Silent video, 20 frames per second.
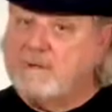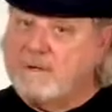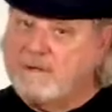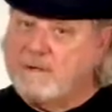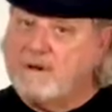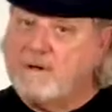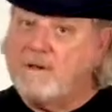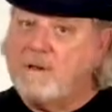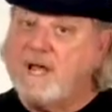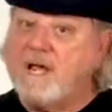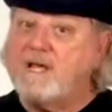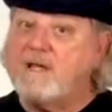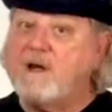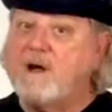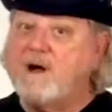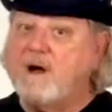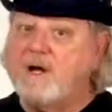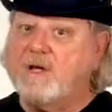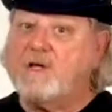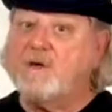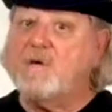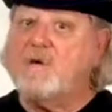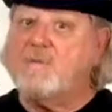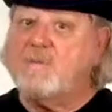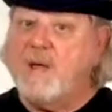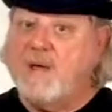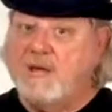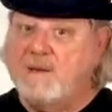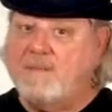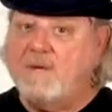"You're late on your
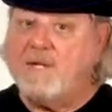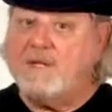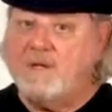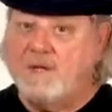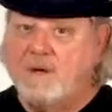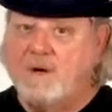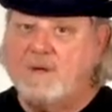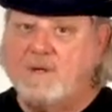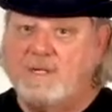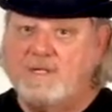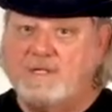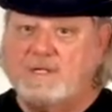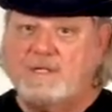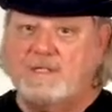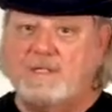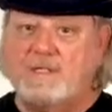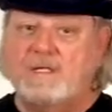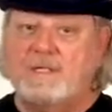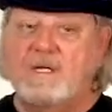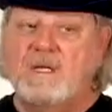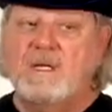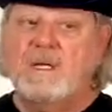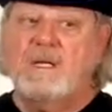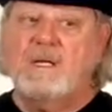payment" notices.